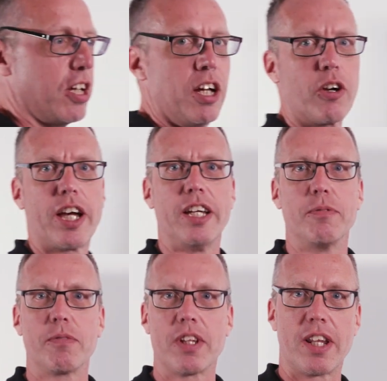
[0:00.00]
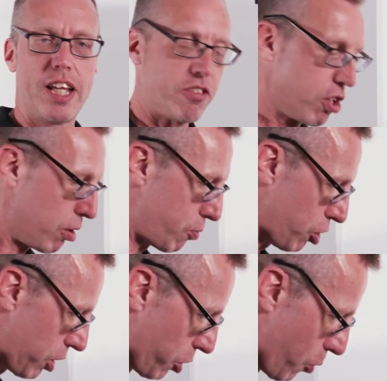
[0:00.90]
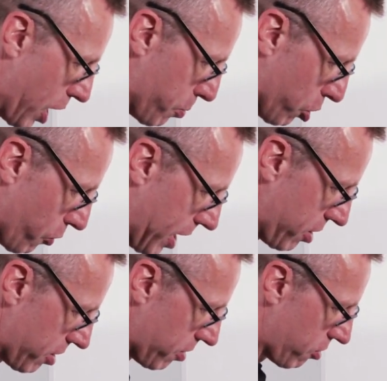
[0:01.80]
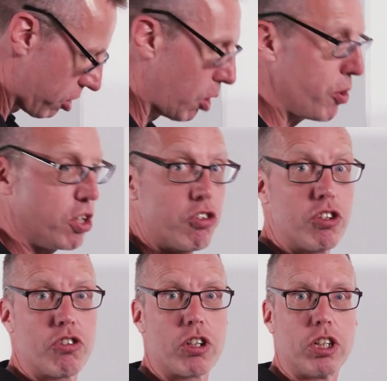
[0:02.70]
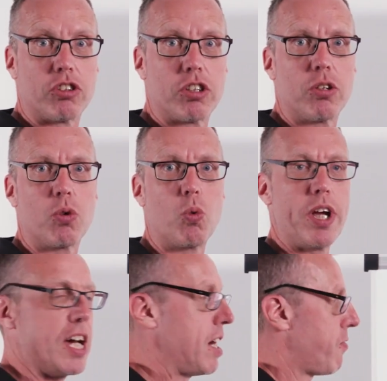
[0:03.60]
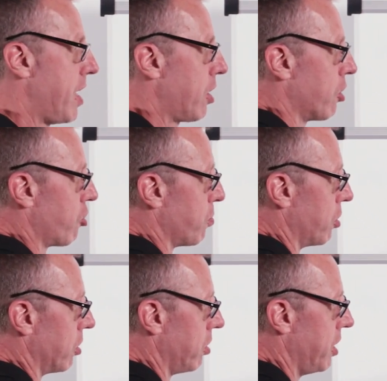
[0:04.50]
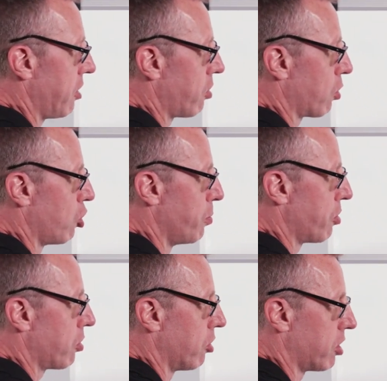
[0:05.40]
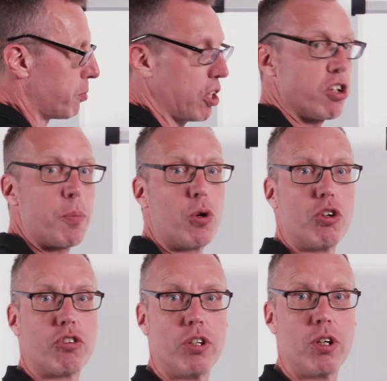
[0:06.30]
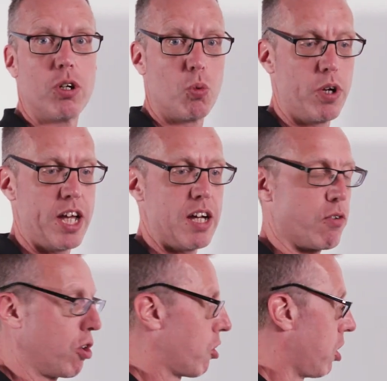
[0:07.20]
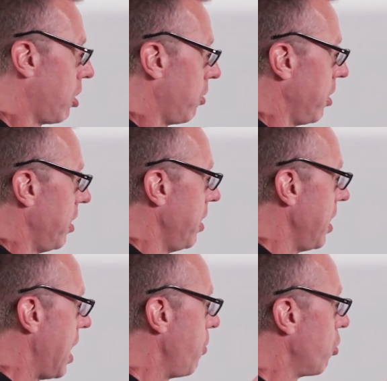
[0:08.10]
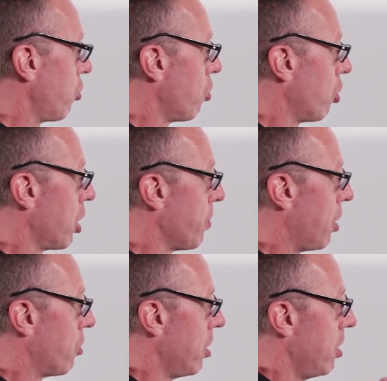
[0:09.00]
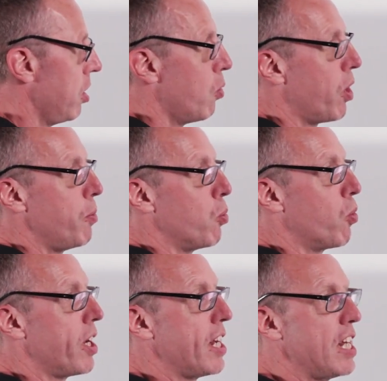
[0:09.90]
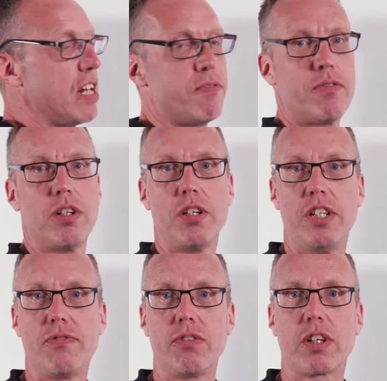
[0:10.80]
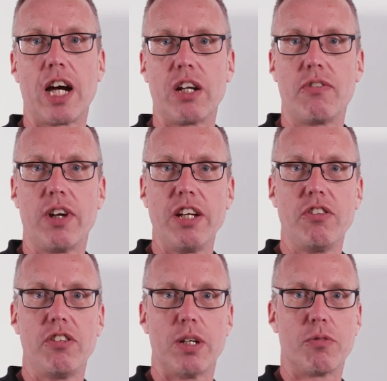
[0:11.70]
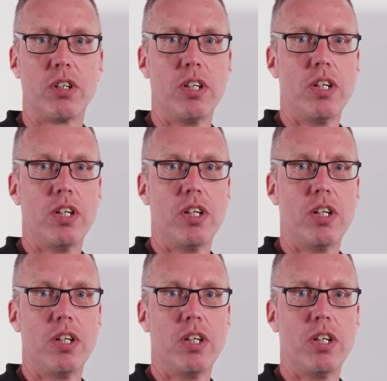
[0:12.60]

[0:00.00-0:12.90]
Okay, let's go further on the whiteboard, right? So we just discussed. We have a customer, that's our core business concept, it's our person. We have our car. And we were talking about, wait a minute, we have different kind of relationships.